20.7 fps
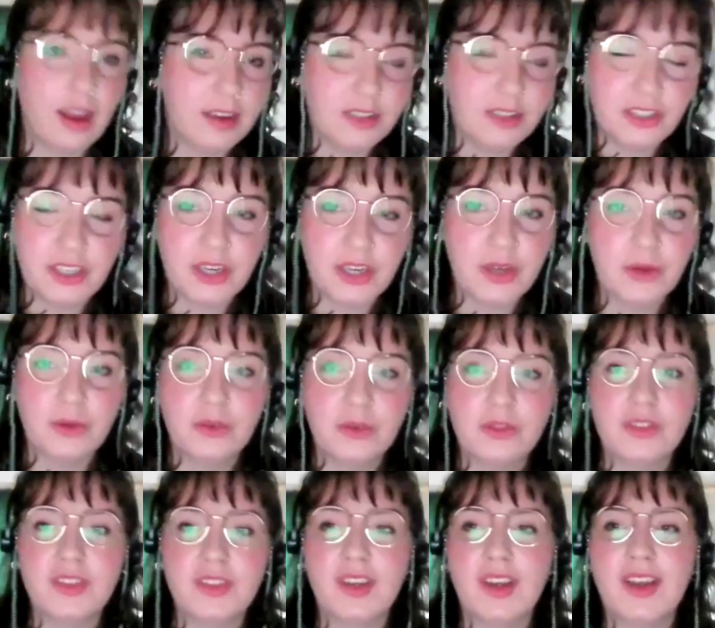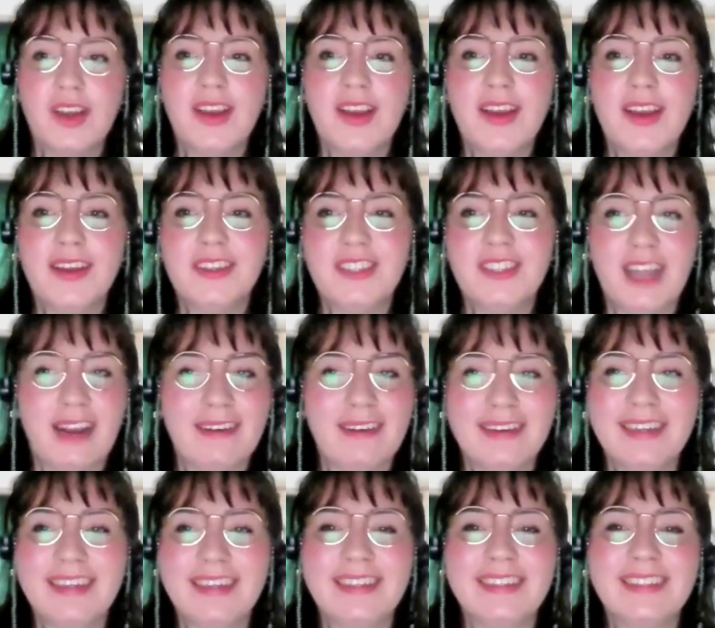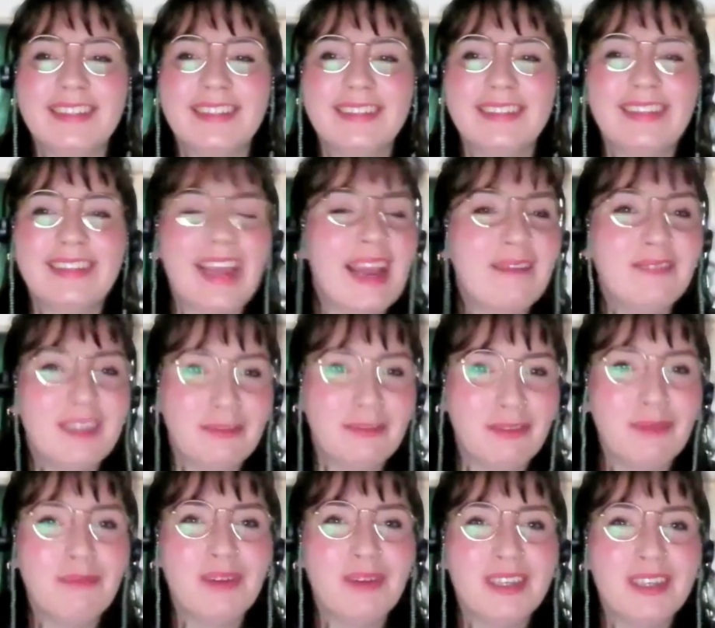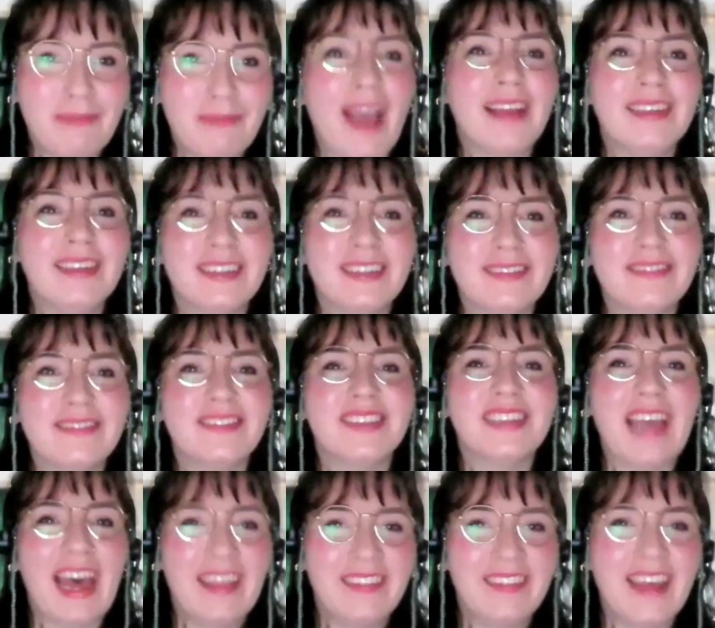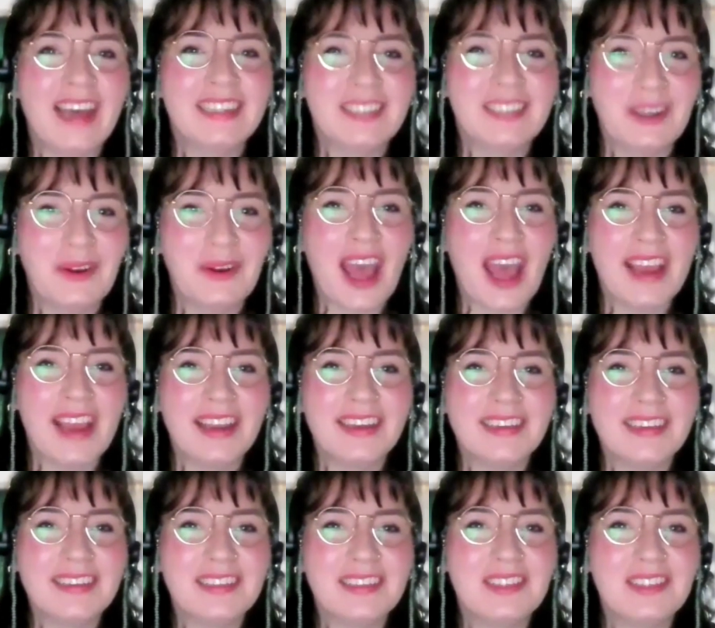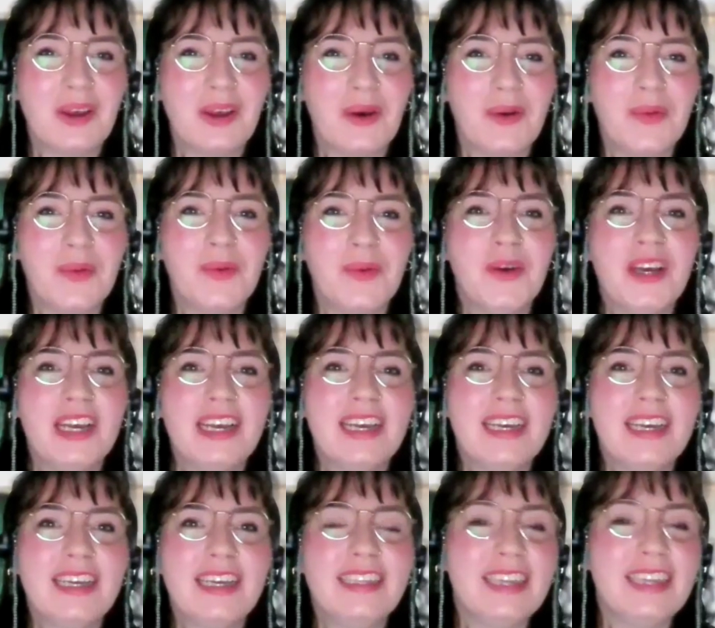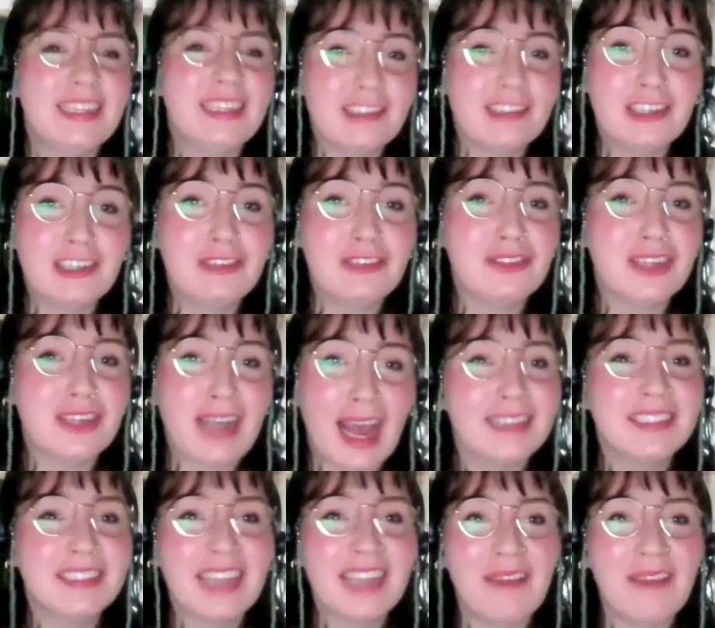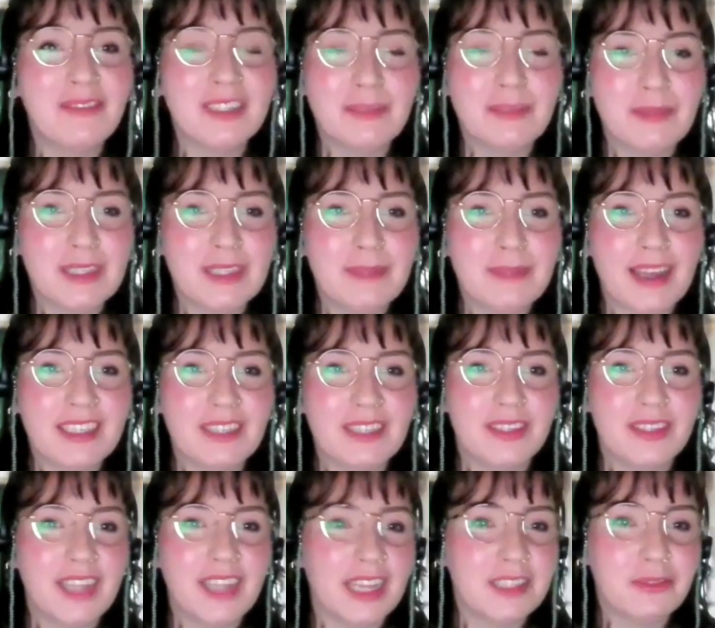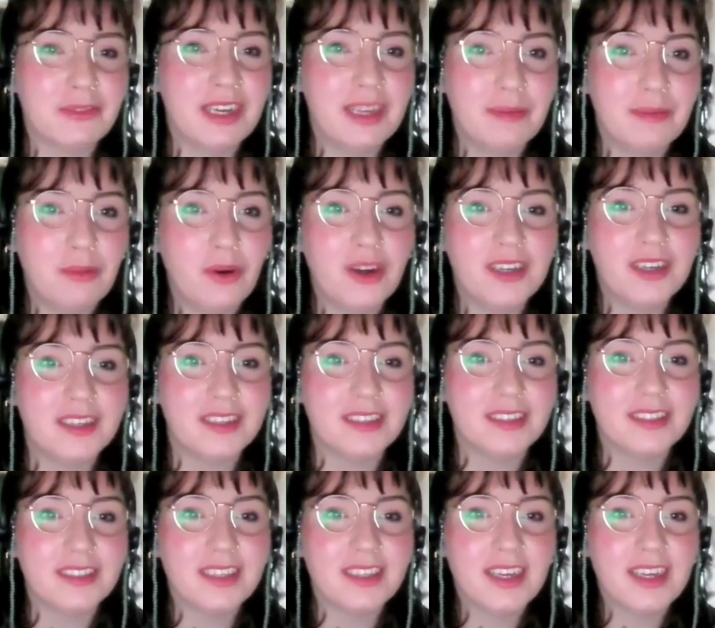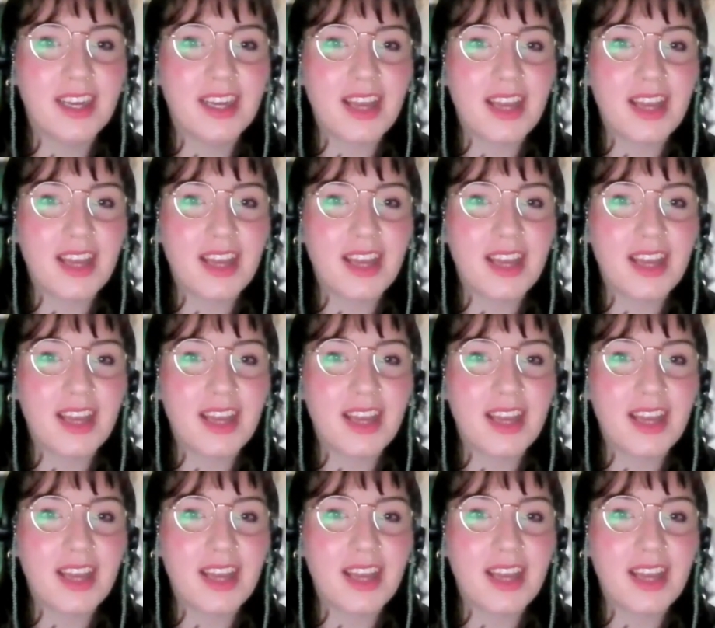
NGOs, charities, they have different perspectives, and that's okay. So the institution has to have its perspective, and that's really important.